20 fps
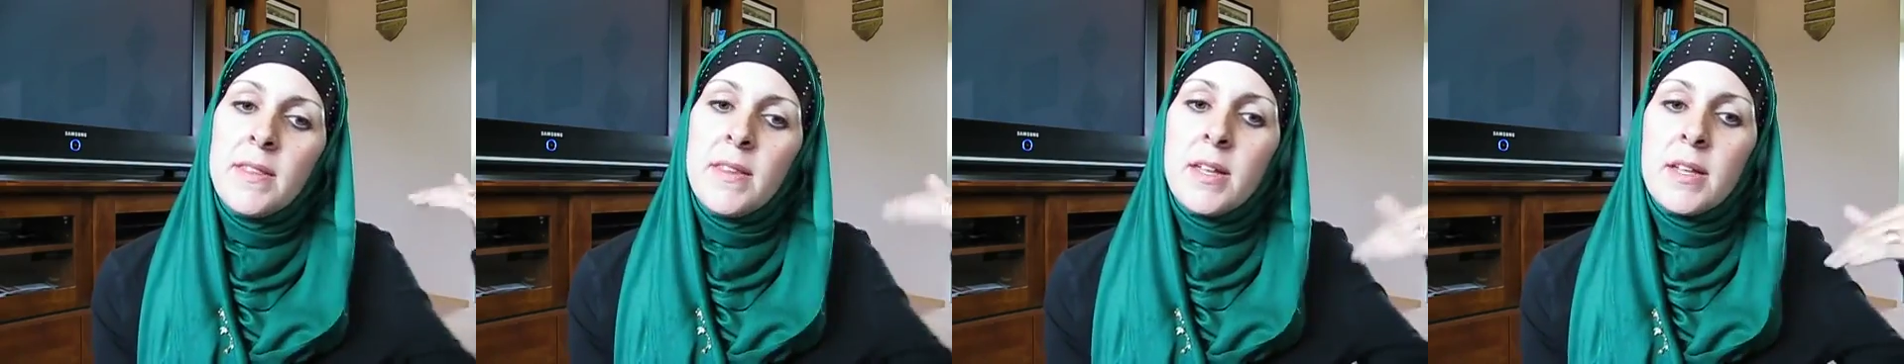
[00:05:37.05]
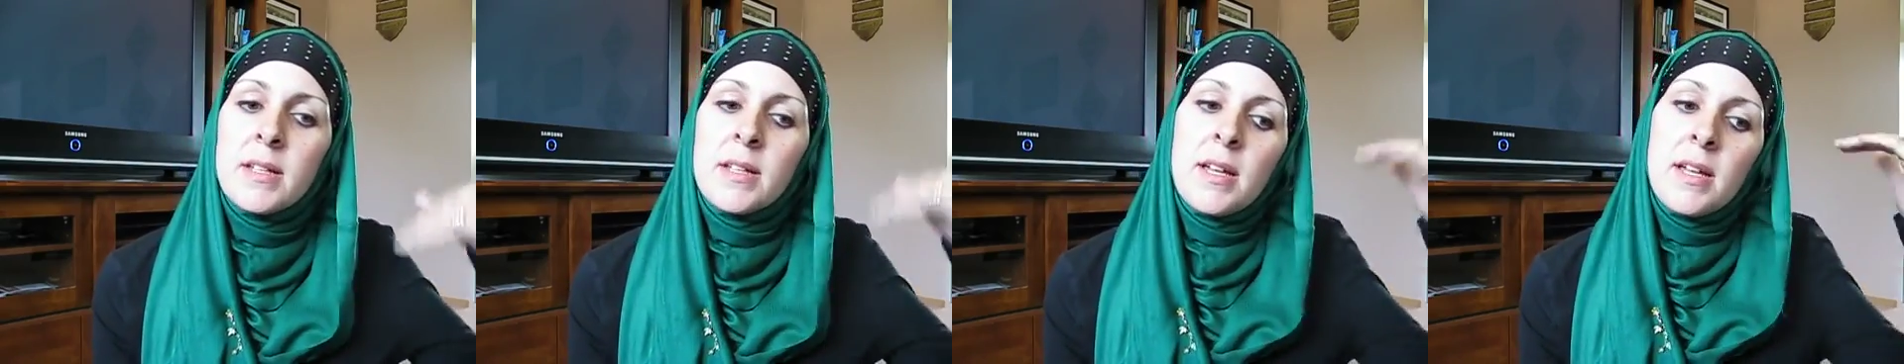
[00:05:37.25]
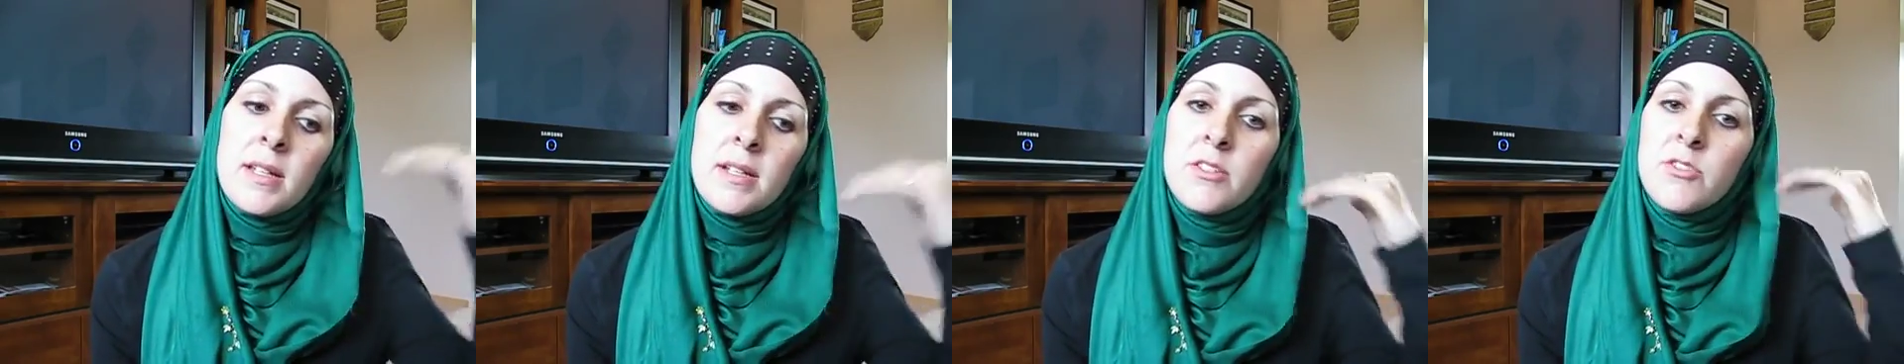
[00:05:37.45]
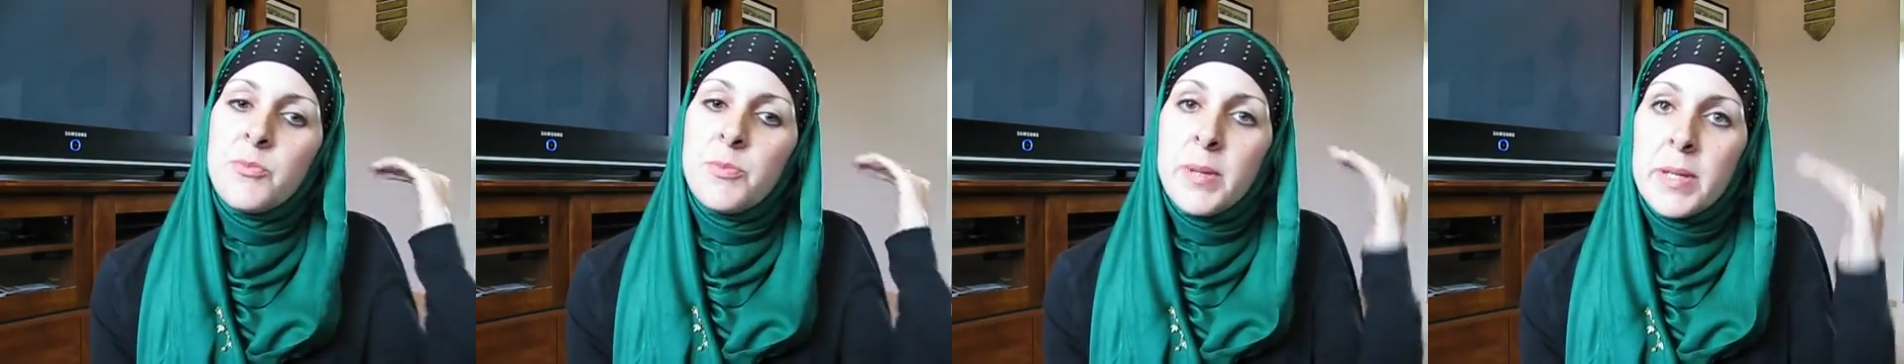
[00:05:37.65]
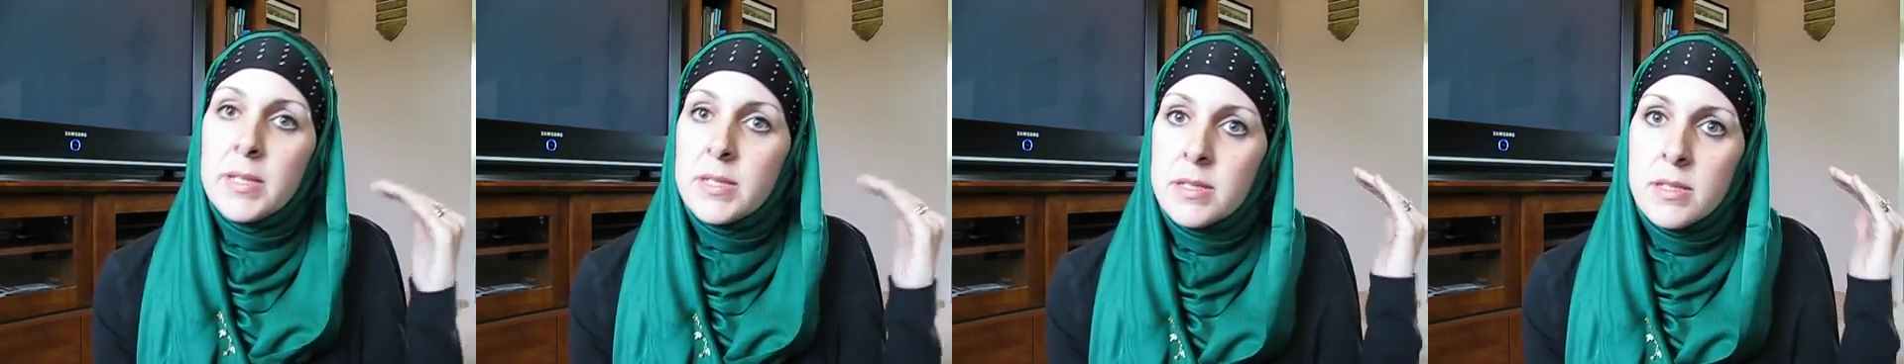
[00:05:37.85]
that kind of
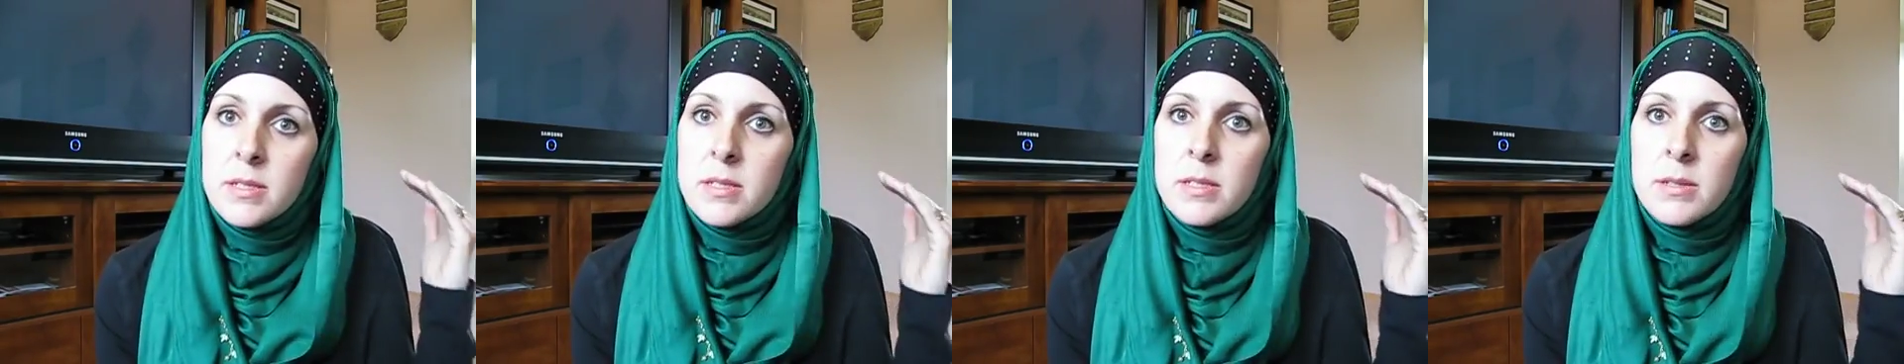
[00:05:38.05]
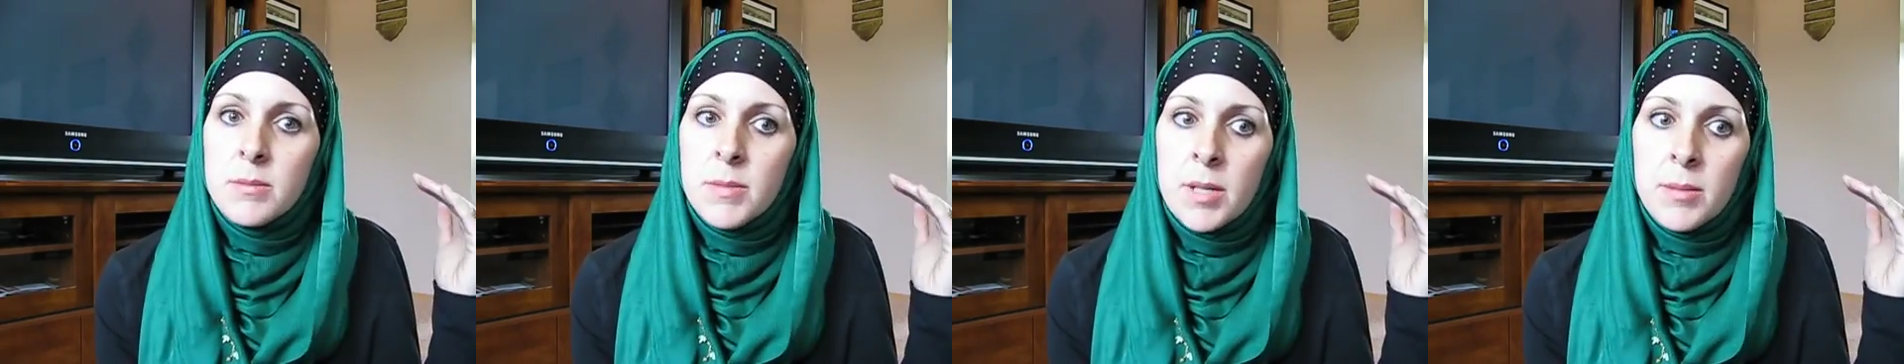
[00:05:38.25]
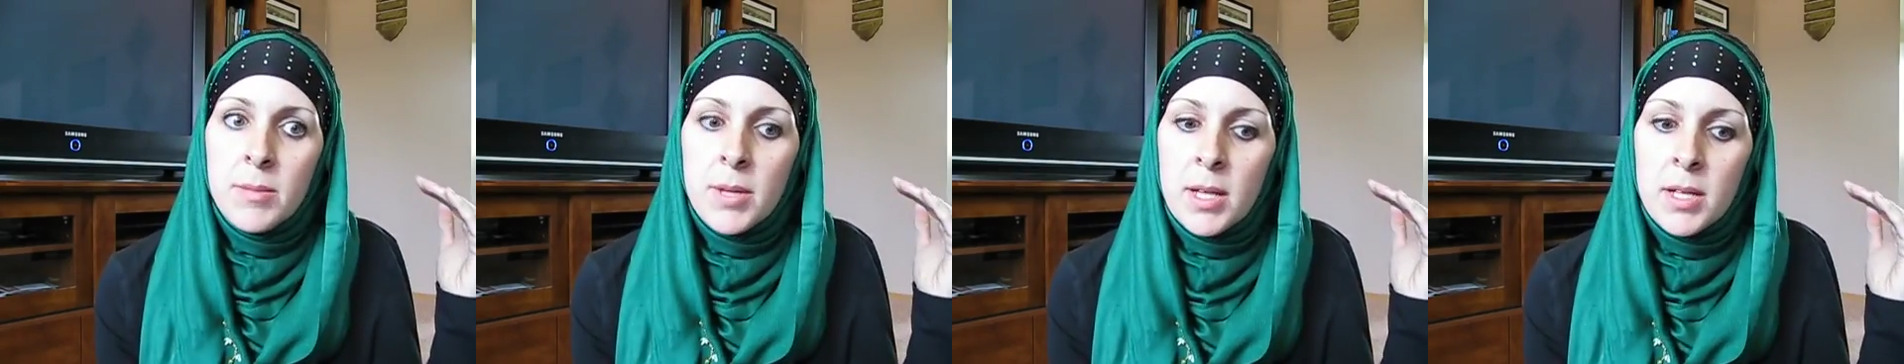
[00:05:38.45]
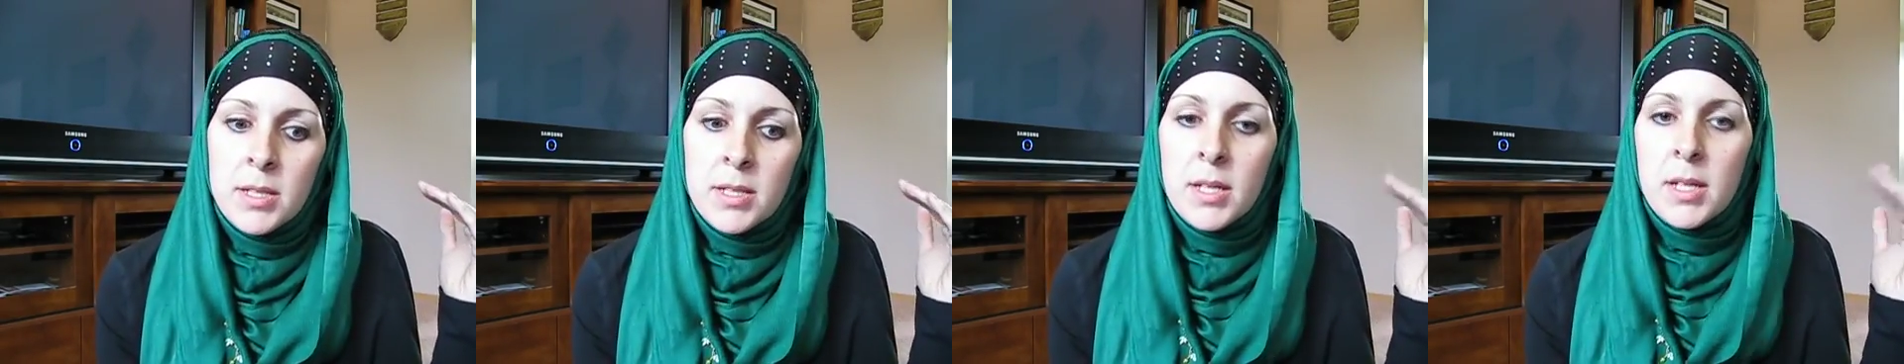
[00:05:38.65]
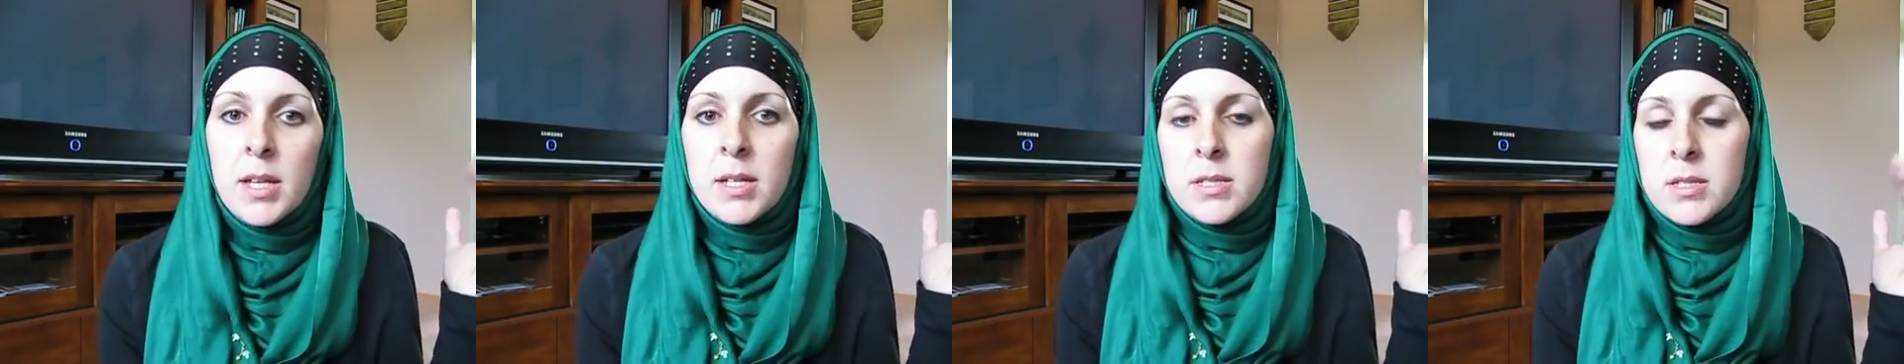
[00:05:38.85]
basis in my mind,
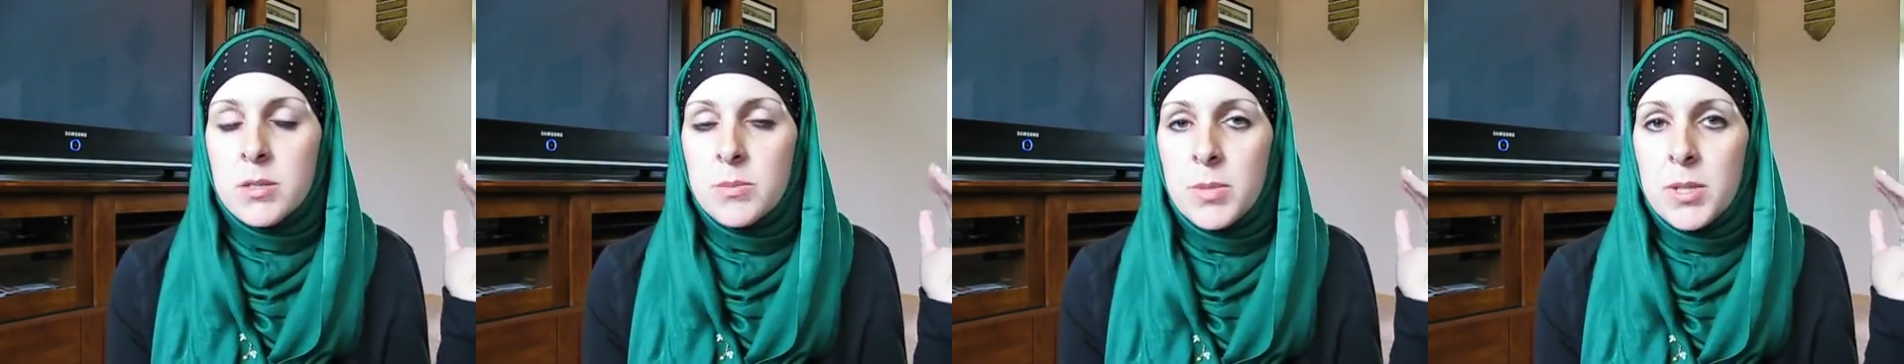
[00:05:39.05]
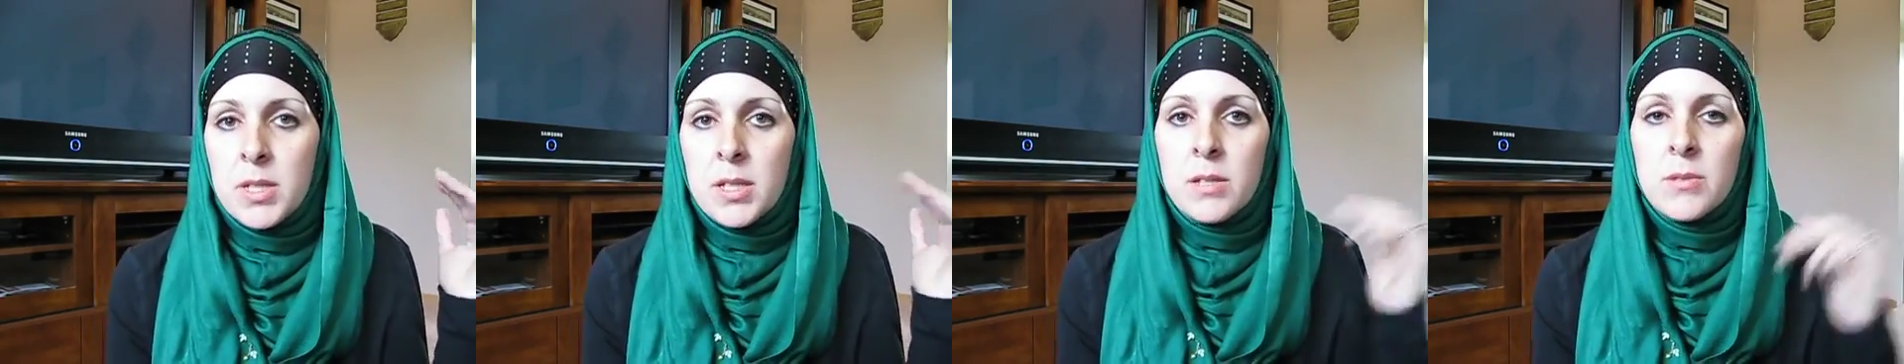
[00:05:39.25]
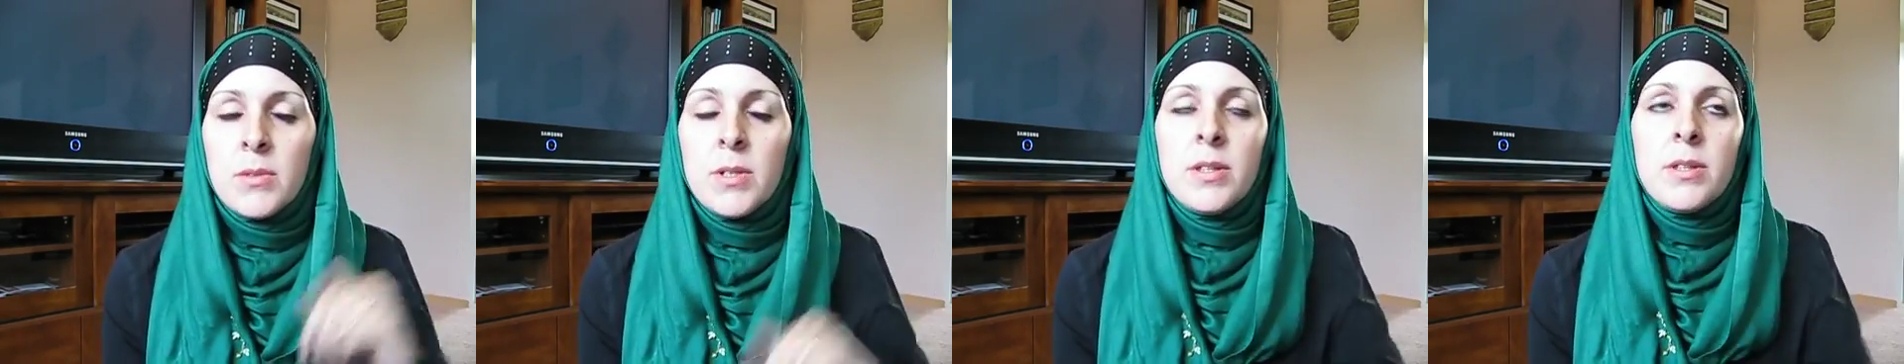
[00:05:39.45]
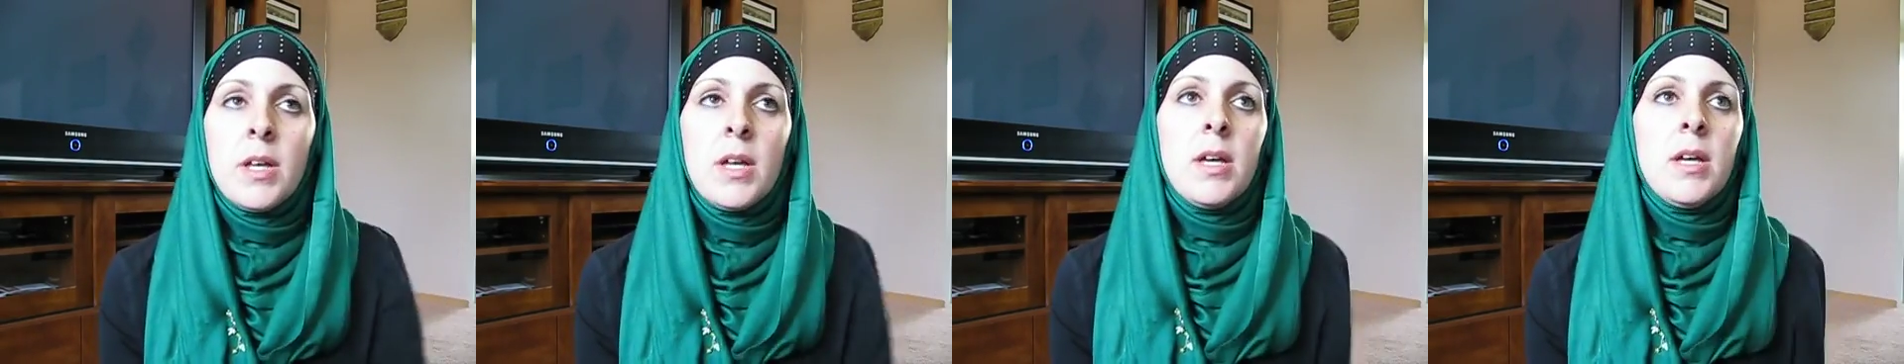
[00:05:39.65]
I guess, to begin with,